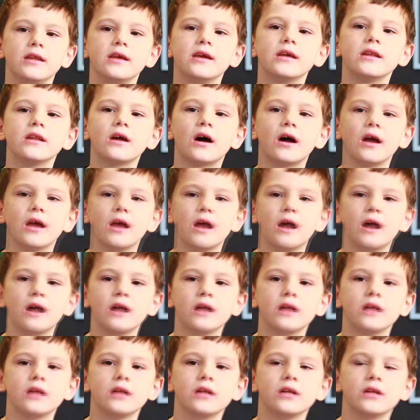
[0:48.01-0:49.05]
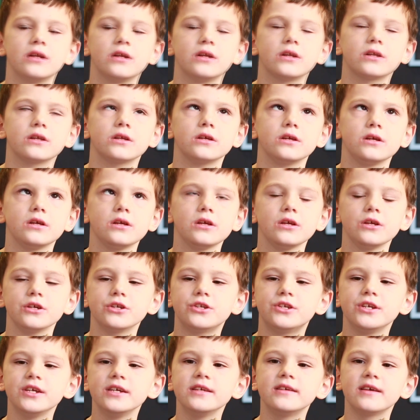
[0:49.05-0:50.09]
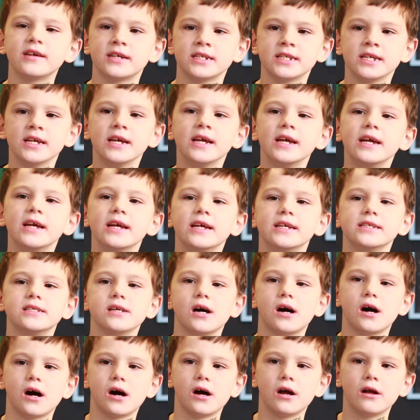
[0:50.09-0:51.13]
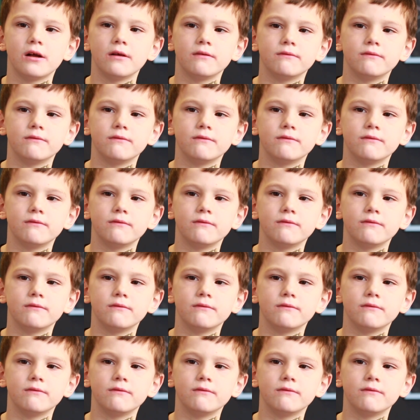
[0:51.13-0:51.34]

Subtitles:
Nehemiah, Jesus is our